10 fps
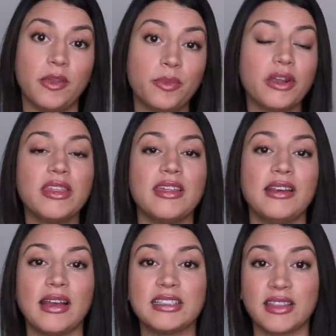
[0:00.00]
The
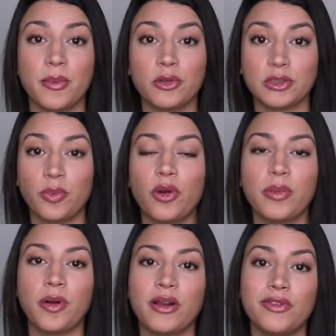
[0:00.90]
breathing is the most
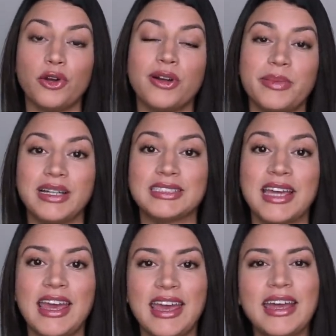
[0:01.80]
important part of yoga because
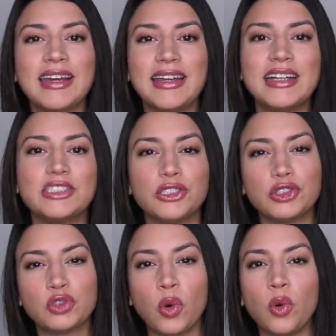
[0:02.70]
it connects your
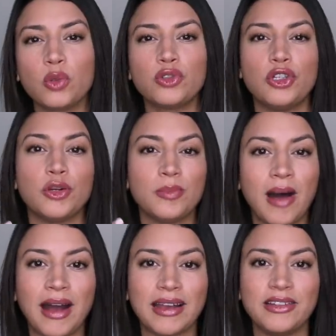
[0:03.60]
soul to your
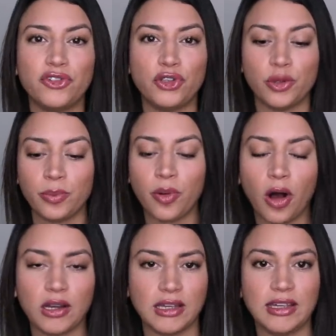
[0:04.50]
mind, to your
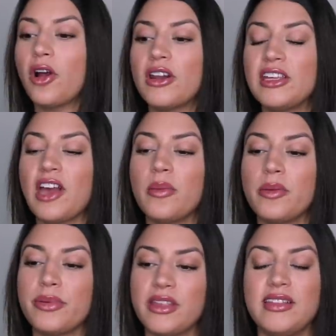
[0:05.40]
body.
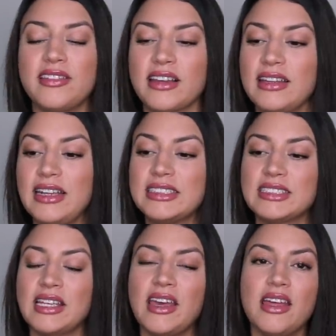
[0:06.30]
Pranayama breathing techniques,